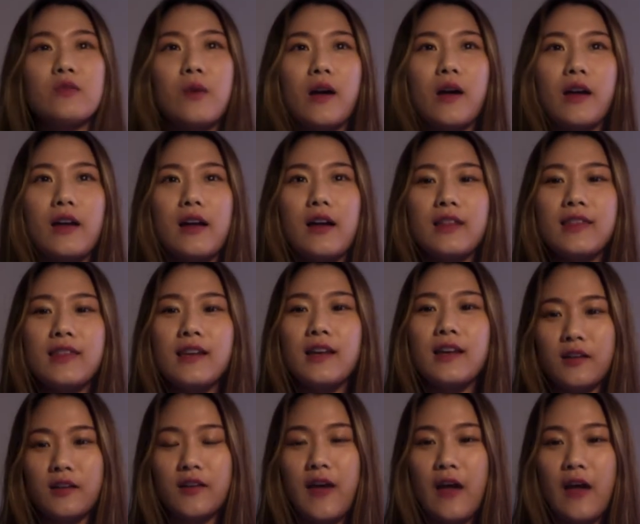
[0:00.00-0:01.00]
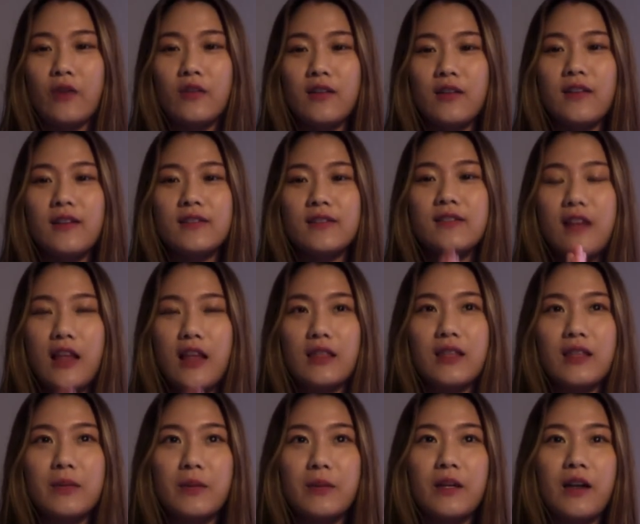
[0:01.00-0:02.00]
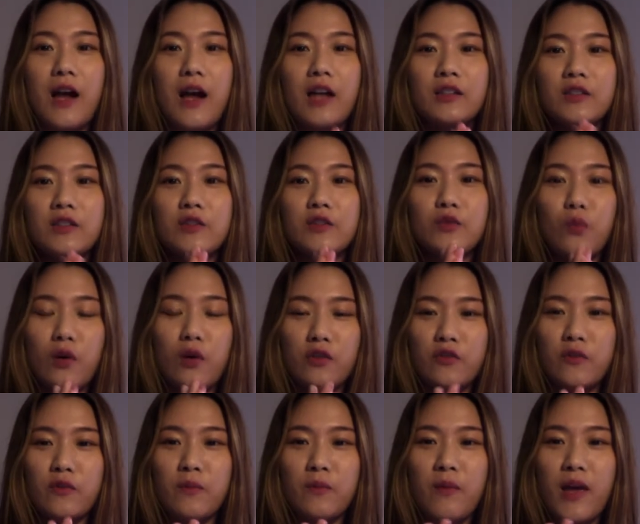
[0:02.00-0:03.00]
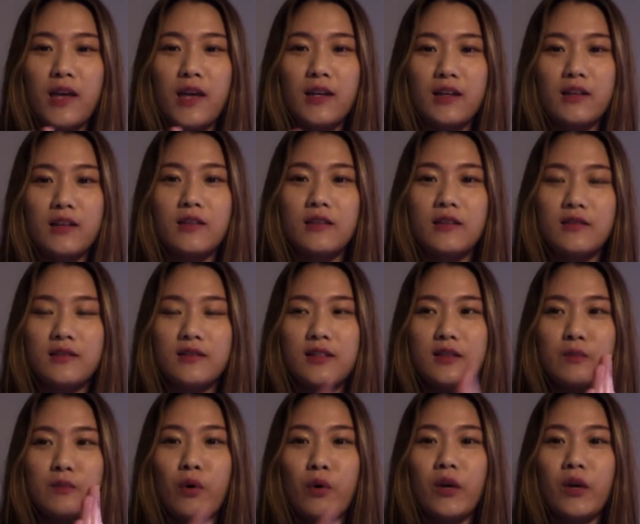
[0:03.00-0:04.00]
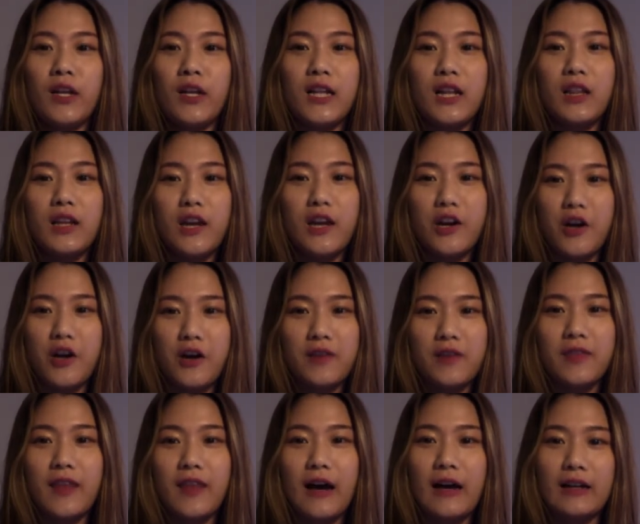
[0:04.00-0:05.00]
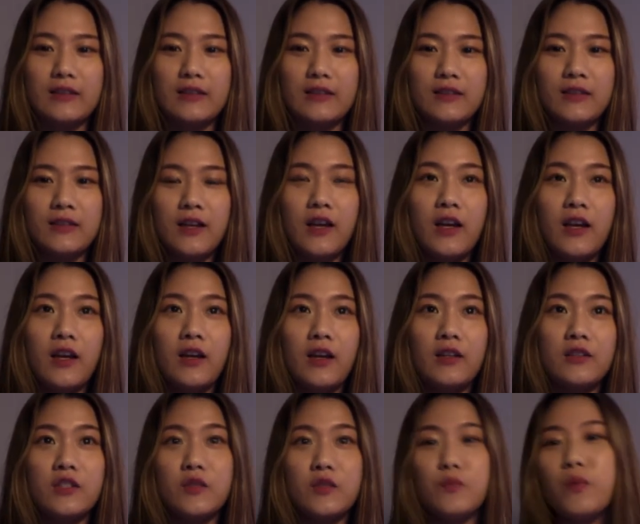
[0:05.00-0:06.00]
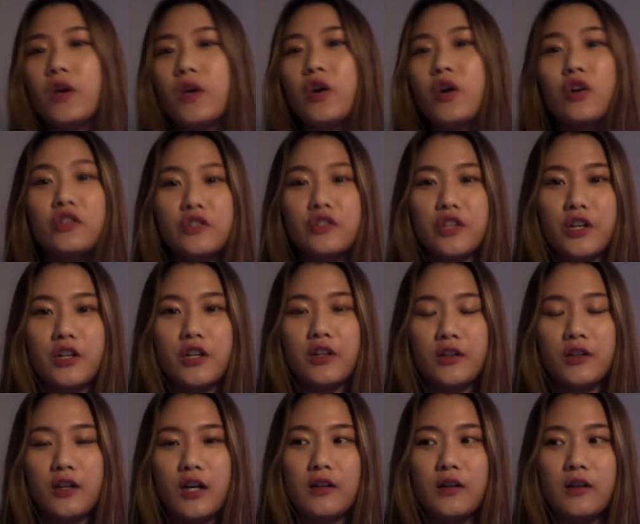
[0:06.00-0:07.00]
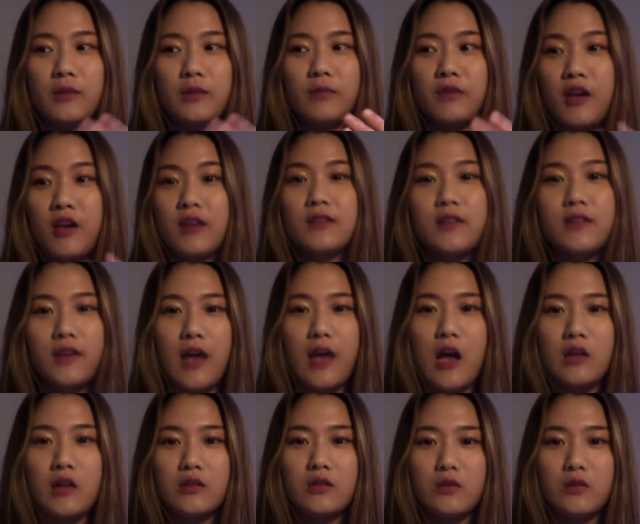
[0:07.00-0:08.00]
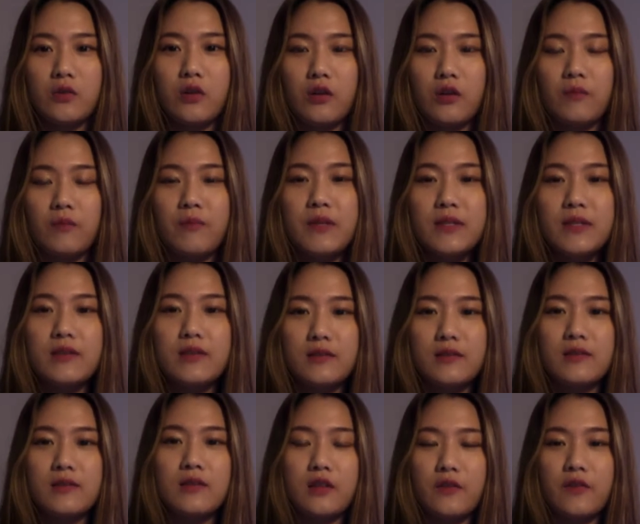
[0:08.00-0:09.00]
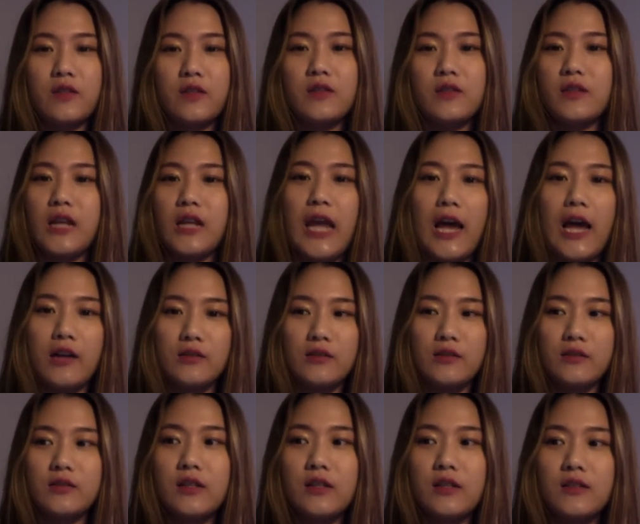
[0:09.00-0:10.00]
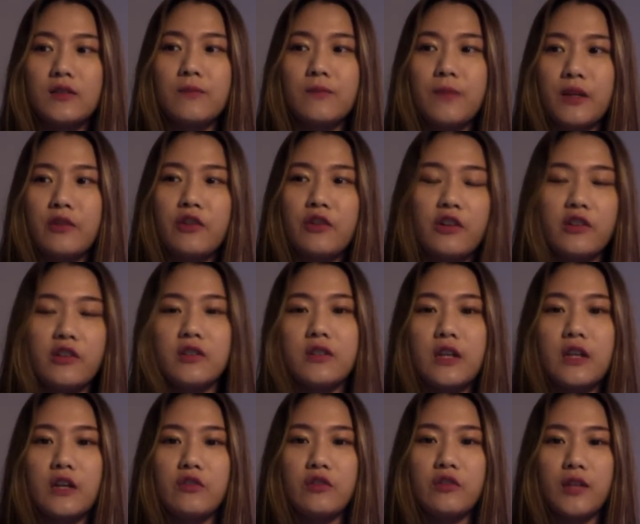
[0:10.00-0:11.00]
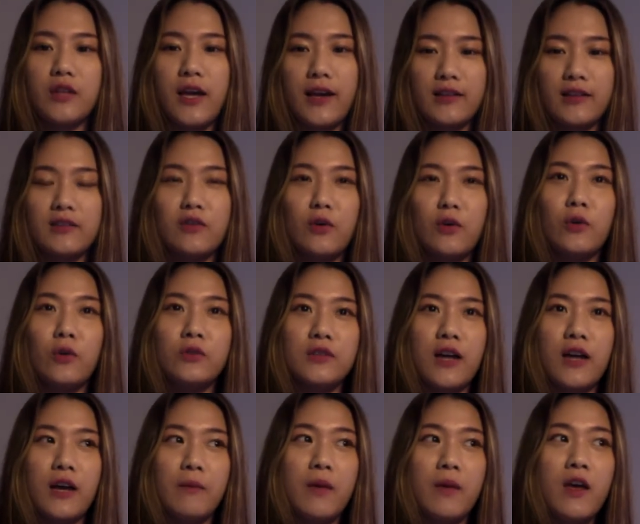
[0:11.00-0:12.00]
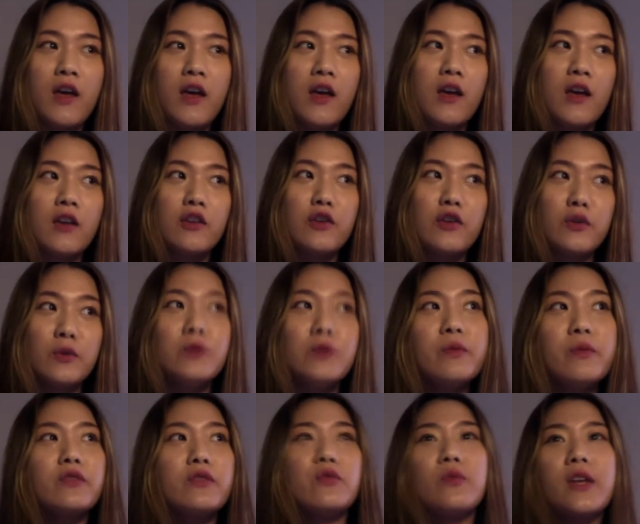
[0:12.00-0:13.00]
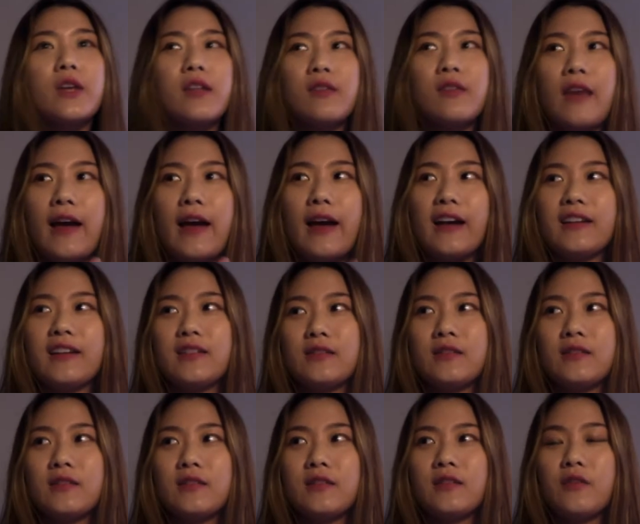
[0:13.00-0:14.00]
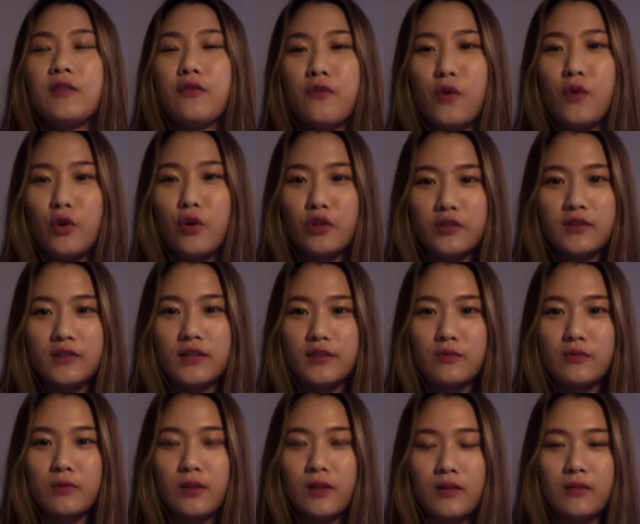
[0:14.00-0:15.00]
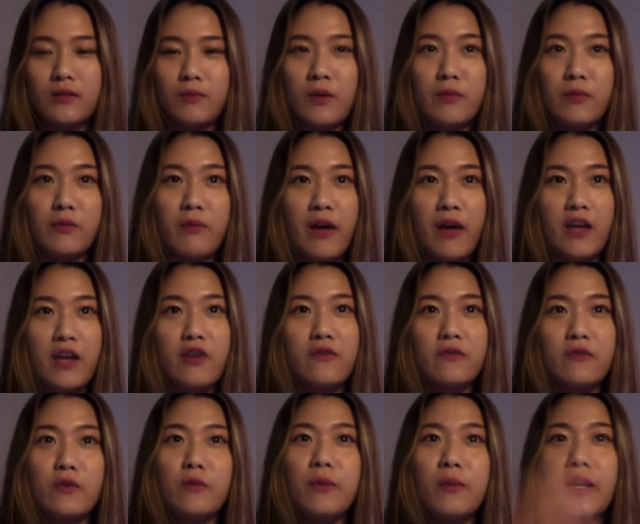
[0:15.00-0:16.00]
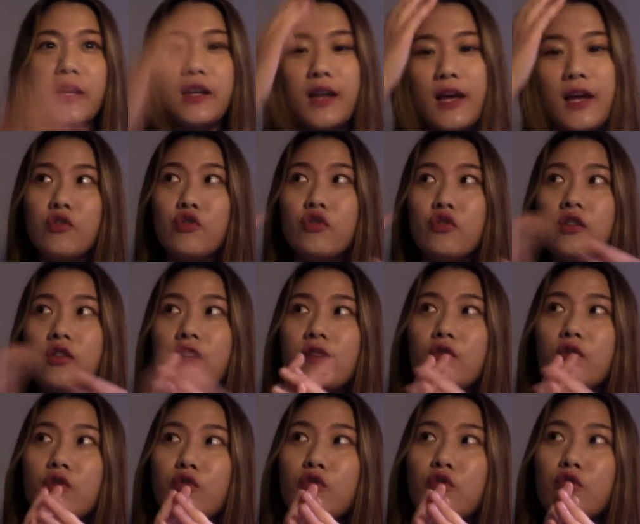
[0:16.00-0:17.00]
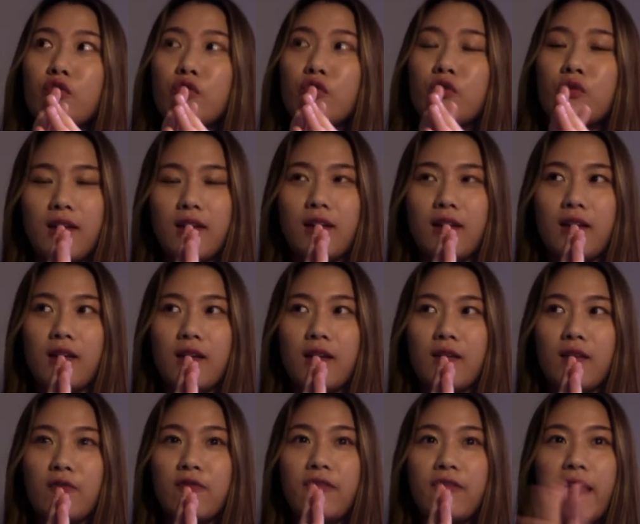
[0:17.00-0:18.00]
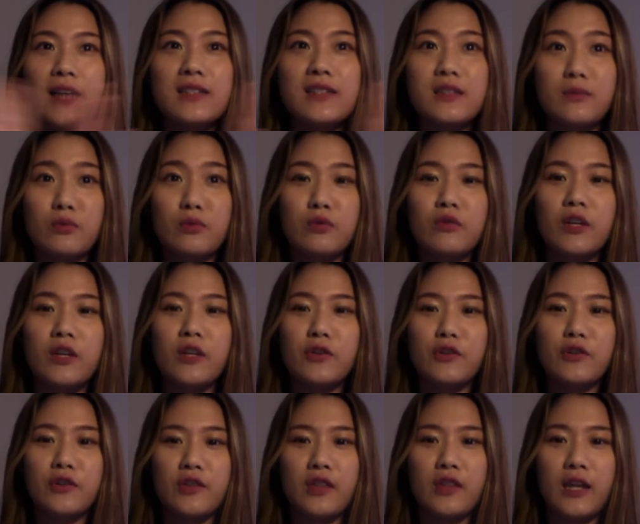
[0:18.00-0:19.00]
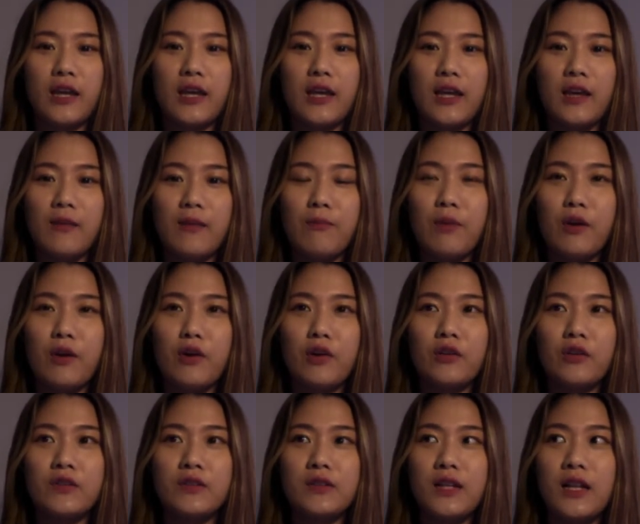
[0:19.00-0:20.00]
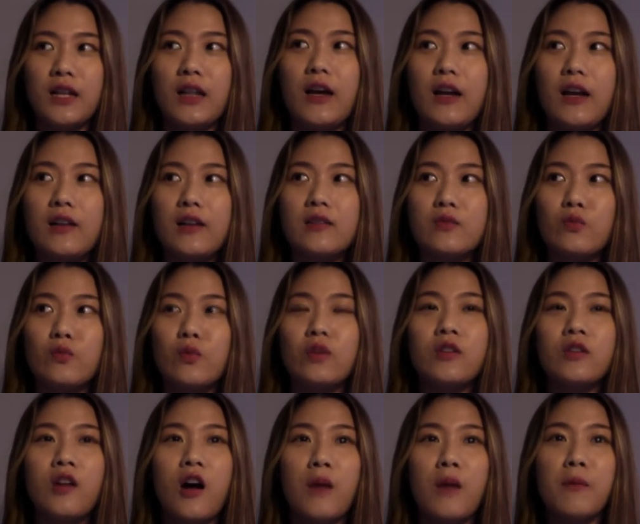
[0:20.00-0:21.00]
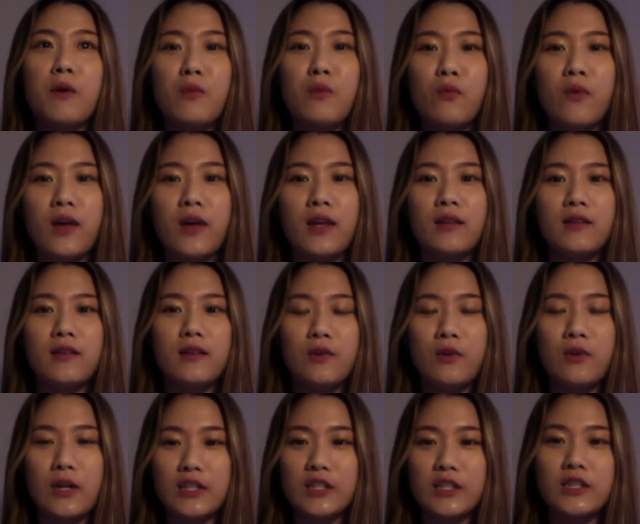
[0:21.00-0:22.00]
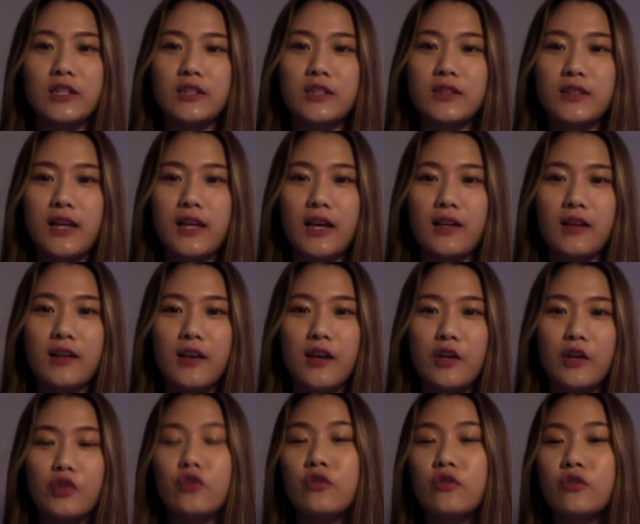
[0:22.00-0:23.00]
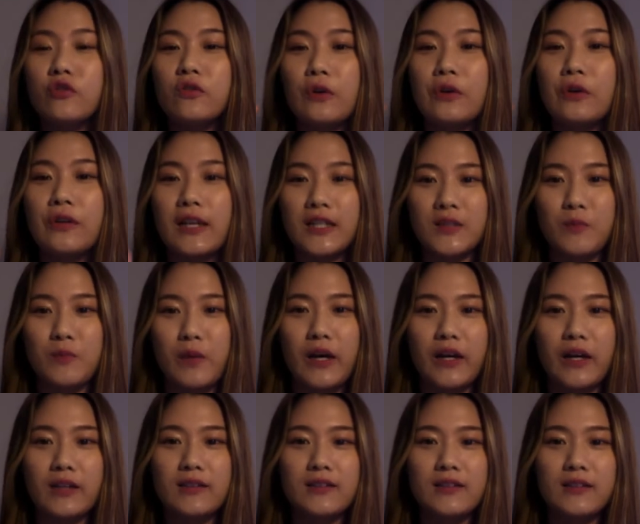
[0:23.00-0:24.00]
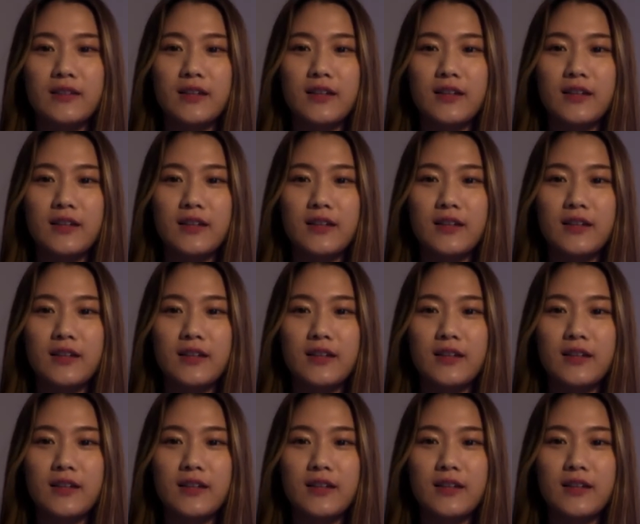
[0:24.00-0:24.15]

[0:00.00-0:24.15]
why I think accounting is not limited. I just want to make this point clear that just because you're a tax accountant or a business services accountant doesn't mean you're just gonna do tax the whole time. You will be doing tax. Of course, that's what people pay you for, but you need to be flexible in your thinking because clients will come up with questions that you don't expect.